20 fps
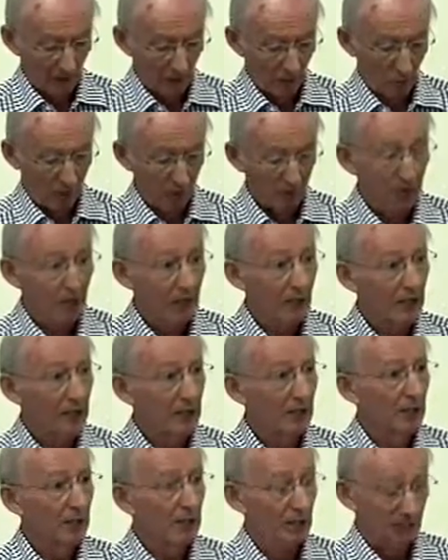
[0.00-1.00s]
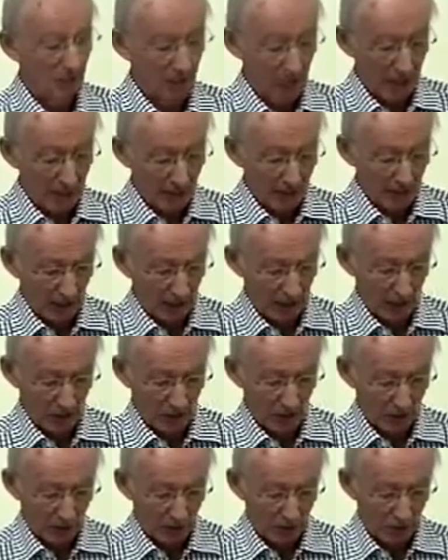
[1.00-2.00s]
We vary in the extent
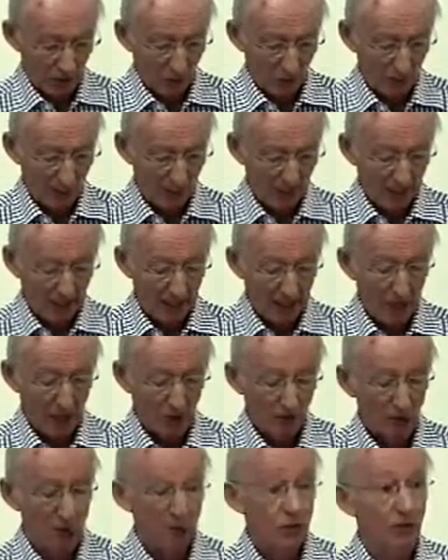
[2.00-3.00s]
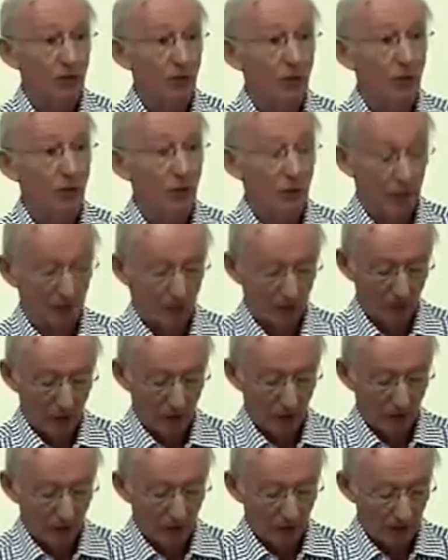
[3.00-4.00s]
to which we pay conscious thought
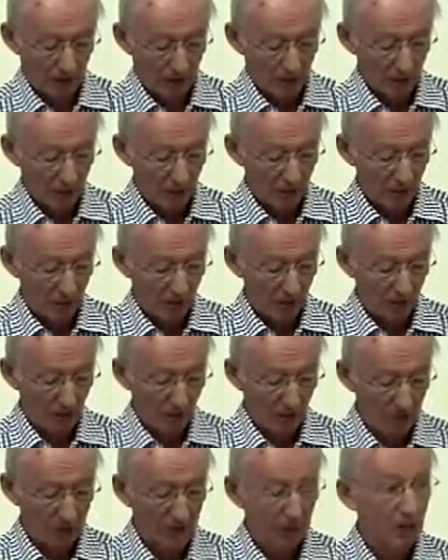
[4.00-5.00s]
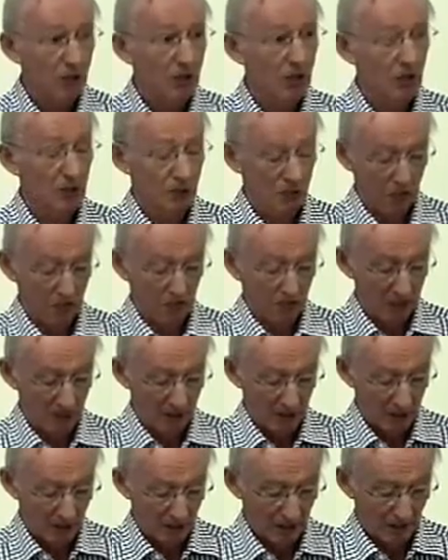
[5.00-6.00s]
to our concept of God and its
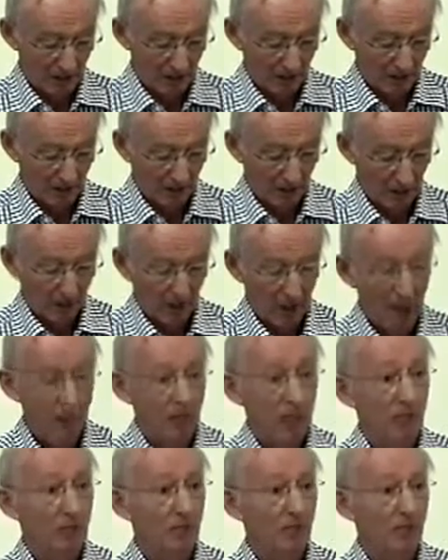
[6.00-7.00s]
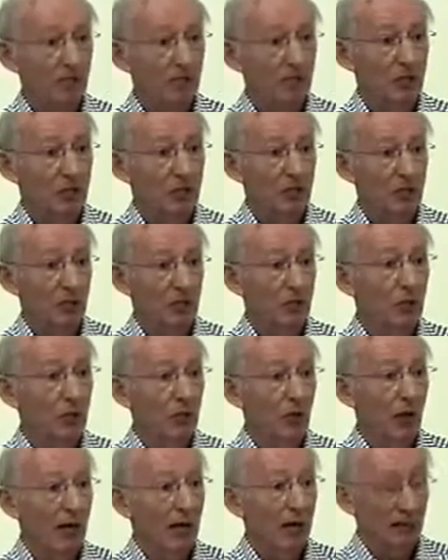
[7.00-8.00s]
consequences. Some of us
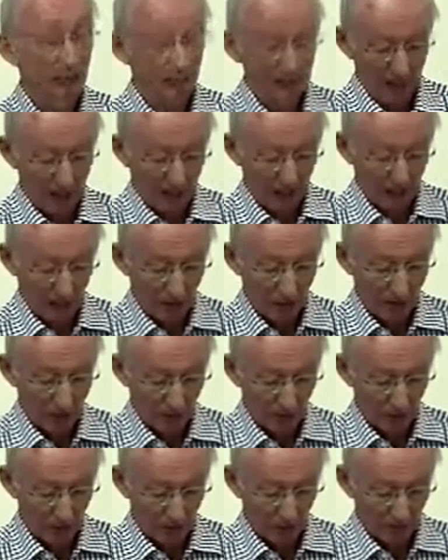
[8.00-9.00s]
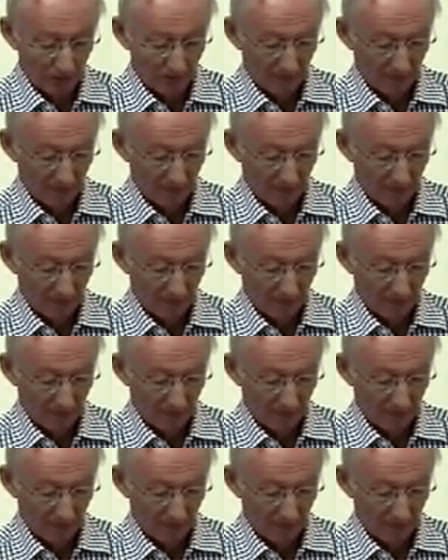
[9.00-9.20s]
do hardly at all.